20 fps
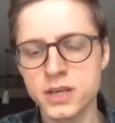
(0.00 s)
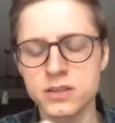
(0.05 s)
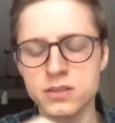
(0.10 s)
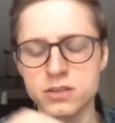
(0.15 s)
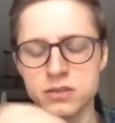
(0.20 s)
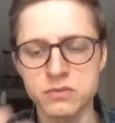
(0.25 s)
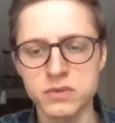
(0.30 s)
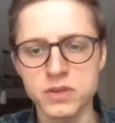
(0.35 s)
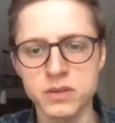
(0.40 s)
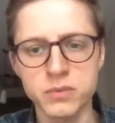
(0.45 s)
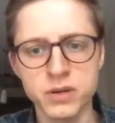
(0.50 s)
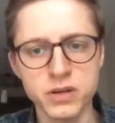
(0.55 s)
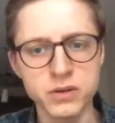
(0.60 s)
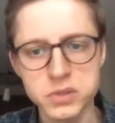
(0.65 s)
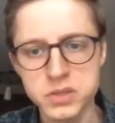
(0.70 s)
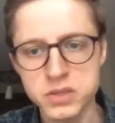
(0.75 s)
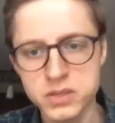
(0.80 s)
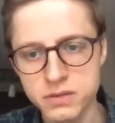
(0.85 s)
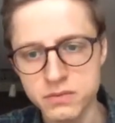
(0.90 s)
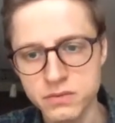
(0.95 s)
So we're
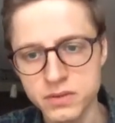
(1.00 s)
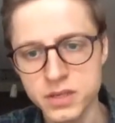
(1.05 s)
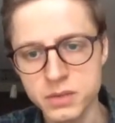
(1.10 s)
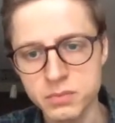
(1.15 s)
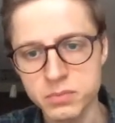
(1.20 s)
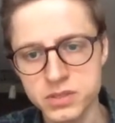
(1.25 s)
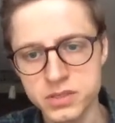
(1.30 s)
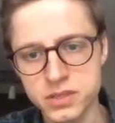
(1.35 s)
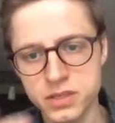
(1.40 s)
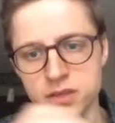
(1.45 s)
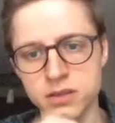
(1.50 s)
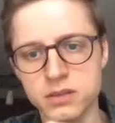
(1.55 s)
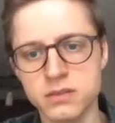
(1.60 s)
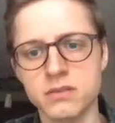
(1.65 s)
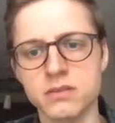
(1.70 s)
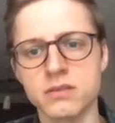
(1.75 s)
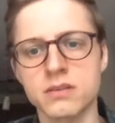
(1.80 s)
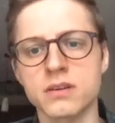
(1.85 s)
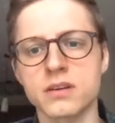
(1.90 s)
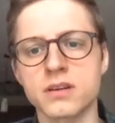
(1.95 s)
about
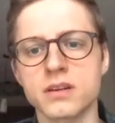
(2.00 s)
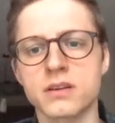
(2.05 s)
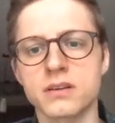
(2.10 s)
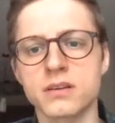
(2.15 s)
70%